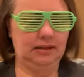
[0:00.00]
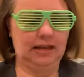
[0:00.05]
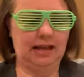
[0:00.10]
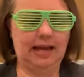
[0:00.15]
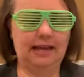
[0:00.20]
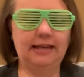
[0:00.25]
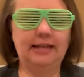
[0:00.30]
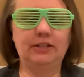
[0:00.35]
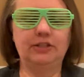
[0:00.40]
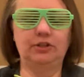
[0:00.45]

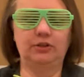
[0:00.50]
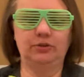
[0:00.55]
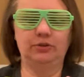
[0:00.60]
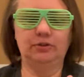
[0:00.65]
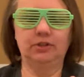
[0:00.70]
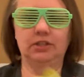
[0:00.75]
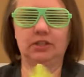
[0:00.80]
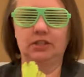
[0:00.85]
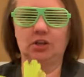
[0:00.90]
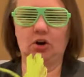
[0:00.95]
I need to
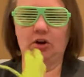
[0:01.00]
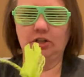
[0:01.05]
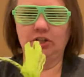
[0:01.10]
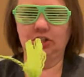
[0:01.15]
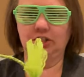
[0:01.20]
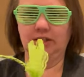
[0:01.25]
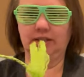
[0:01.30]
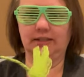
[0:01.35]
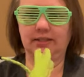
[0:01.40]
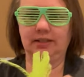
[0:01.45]

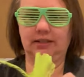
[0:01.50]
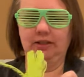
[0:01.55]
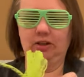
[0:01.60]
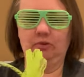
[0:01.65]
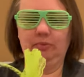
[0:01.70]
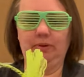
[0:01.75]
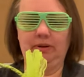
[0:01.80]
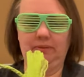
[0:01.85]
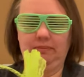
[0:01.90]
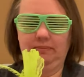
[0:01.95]
starch this a little
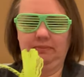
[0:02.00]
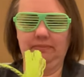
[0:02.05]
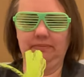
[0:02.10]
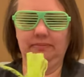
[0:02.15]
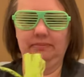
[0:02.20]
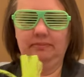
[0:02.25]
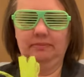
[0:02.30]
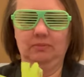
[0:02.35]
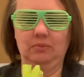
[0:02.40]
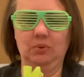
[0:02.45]
bit
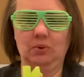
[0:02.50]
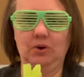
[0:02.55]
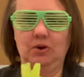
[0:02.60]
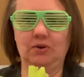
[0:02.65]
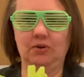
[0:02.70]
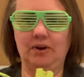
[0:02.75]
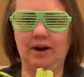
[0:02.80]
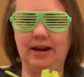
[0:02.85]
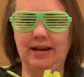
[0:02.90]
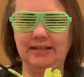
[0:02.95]
more
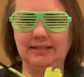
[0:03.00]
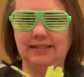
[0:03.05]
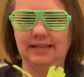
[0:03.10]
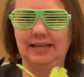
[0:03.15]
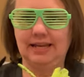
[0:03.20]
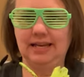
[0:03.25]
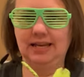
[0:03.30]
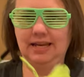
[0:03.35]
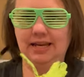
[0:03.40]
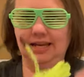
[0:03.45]

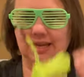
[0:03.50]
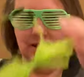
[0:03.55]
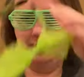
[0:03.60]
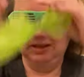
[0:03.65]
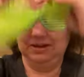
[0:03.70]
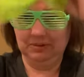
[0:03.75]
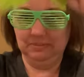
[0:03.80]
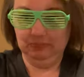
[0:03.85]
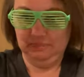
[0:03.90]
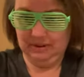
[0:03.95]
crazy,
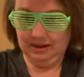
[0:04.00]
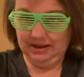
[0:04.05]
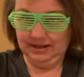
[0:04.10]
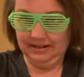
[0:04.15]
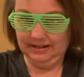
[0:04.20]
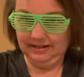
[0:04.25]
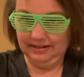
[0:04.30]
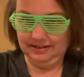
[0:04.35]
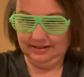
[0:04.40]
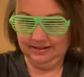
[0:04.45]

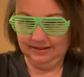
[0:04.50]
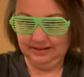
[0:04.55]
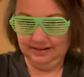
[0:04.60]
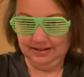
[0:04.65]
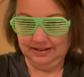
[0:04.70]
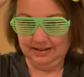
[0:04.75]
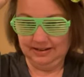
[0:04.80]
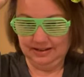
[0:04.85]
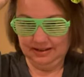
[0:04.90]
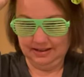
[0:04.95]
but
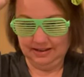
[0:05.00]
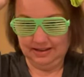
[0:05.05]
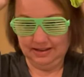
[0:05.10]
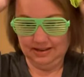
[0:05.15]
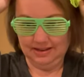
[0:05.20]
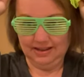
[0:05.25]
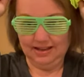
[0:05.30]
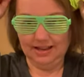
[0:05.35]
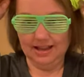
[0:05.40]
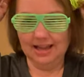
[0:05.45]

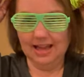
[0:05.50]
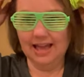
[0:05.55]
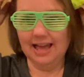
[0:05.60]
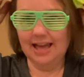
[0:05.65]
a